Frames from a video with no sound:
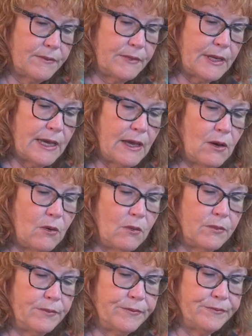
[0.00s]
Now,
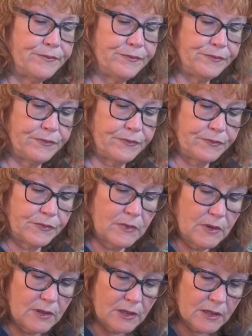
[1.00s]

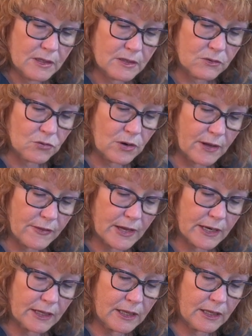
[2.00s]
let's try
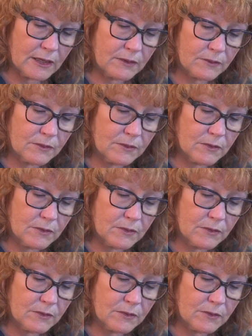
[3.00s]
that again.